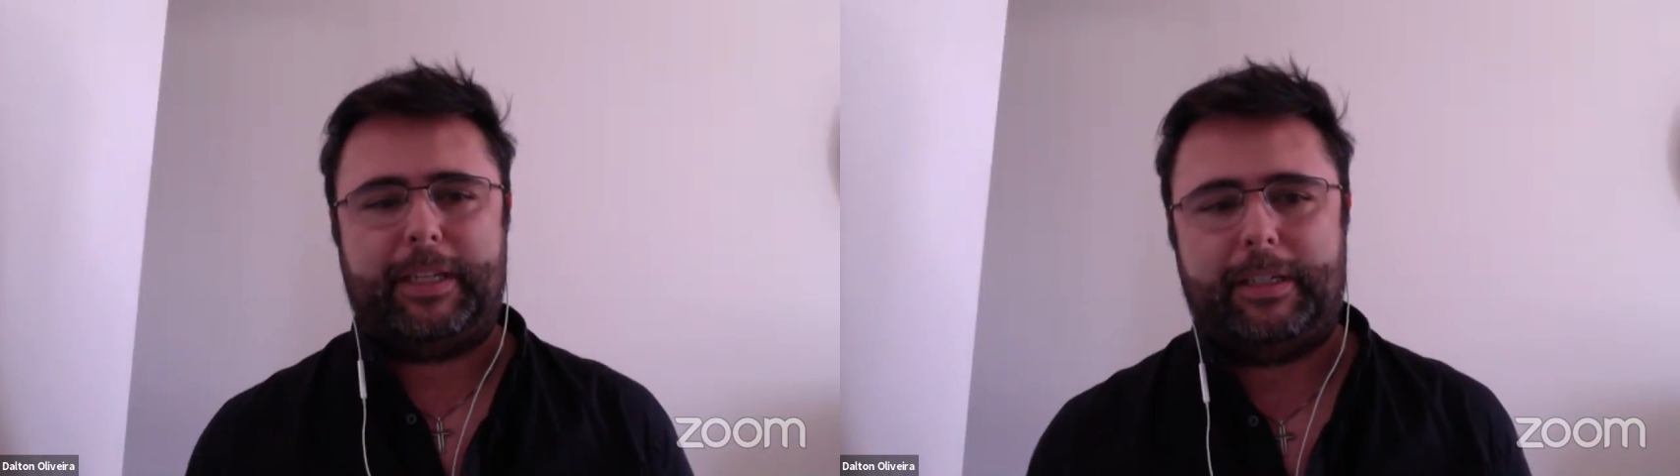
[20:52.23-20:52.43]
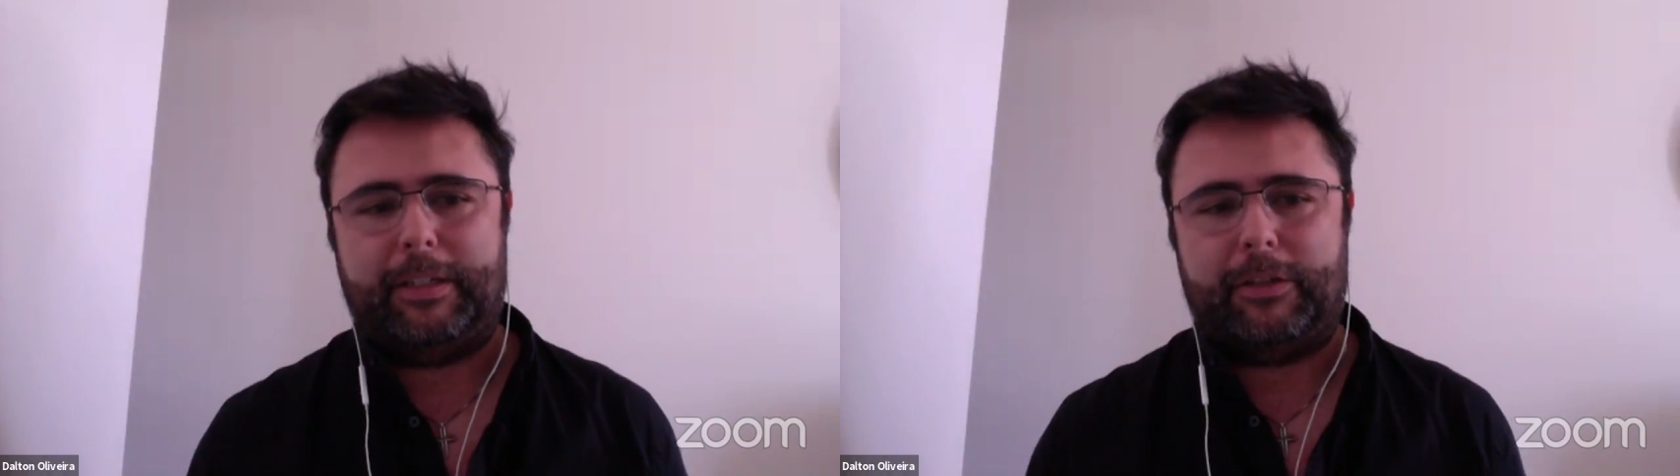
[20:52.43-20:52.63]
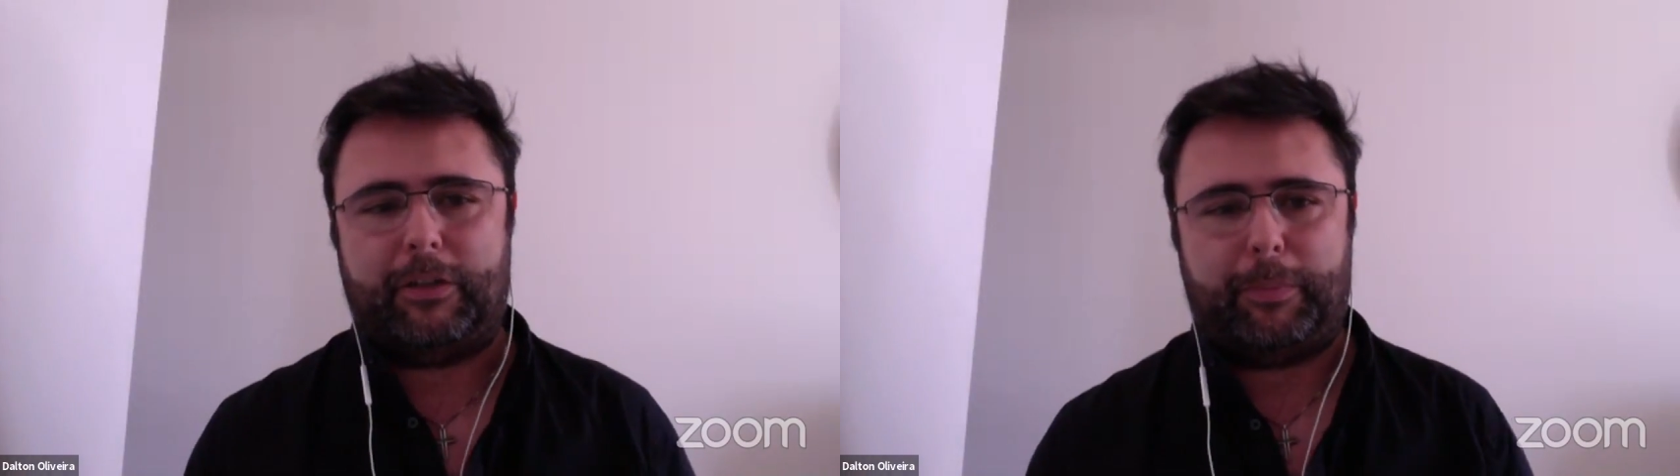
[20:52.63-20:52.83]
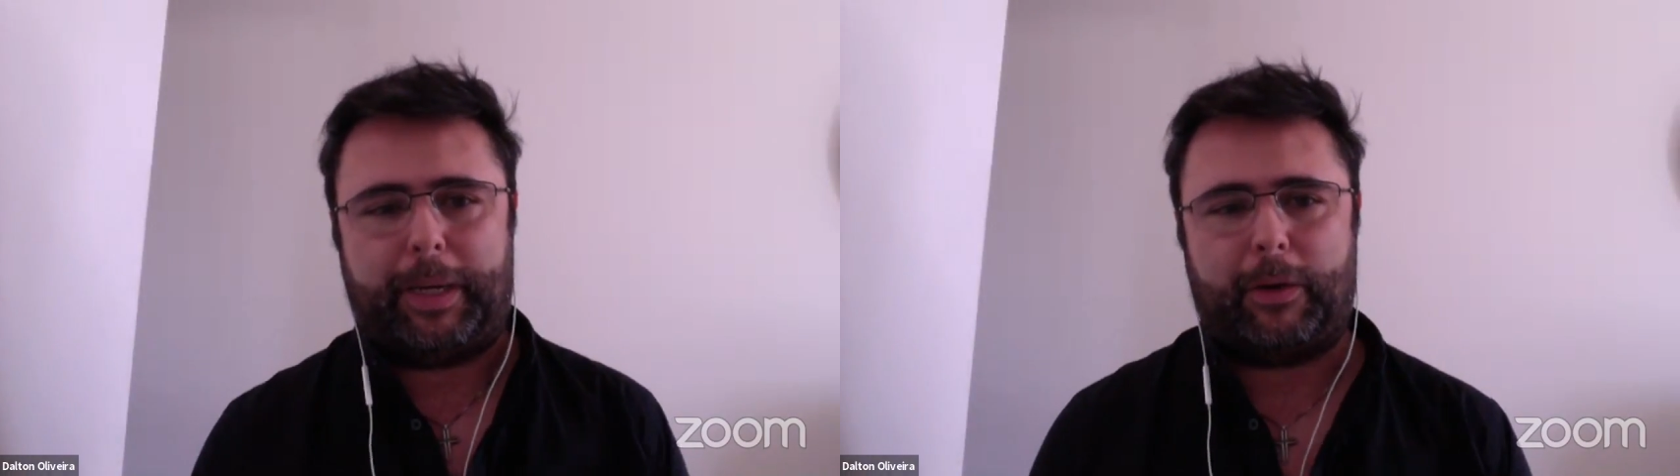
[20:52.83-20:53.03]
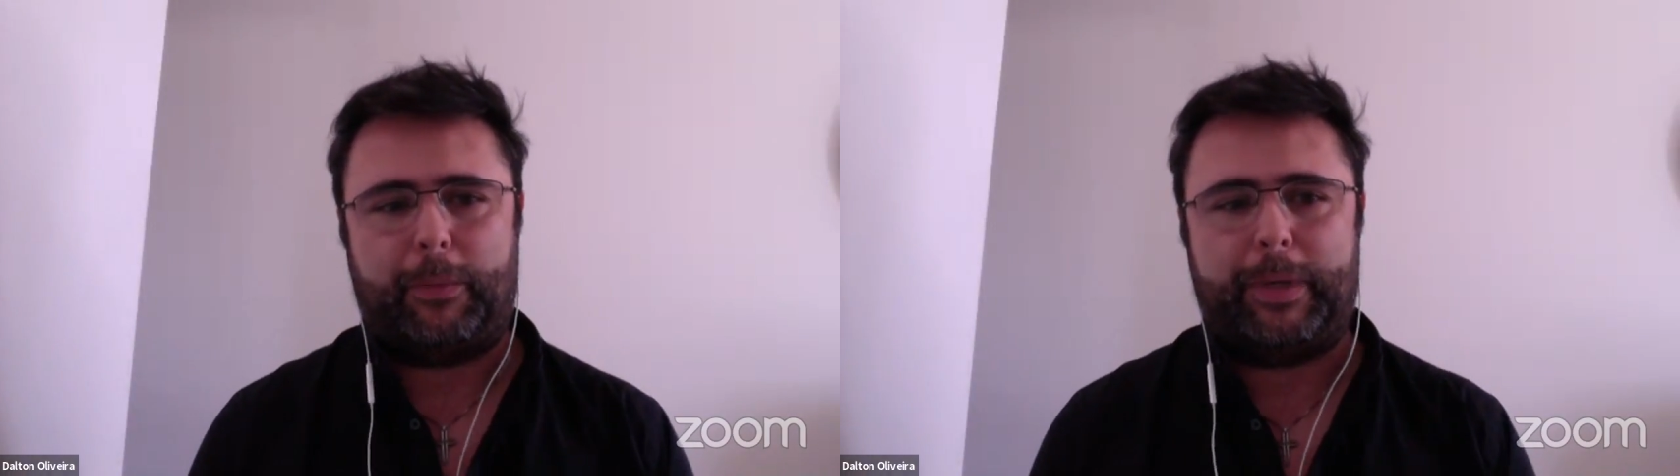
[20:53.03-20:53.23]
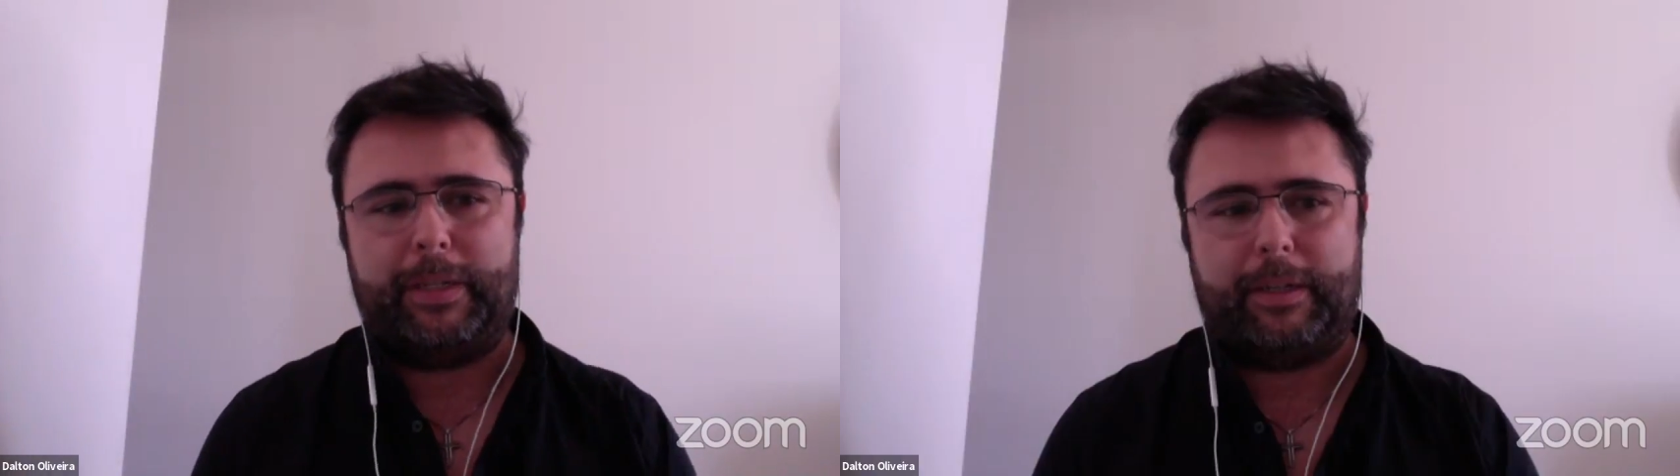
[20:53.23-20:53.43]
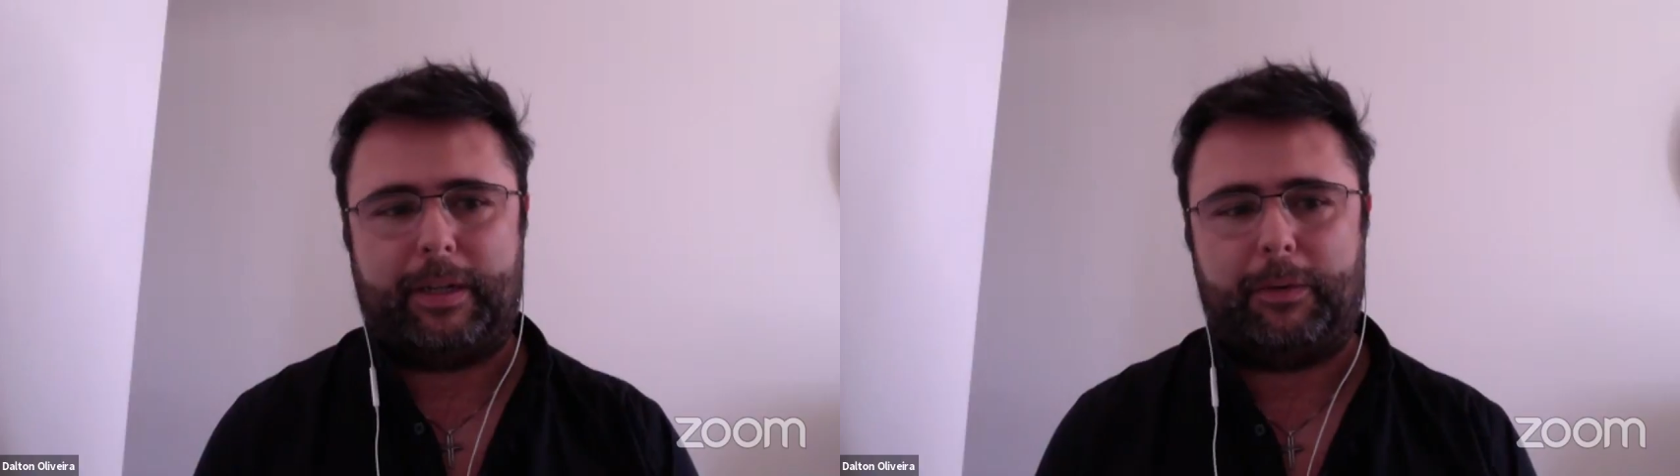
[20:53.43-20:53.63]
10 years of my career,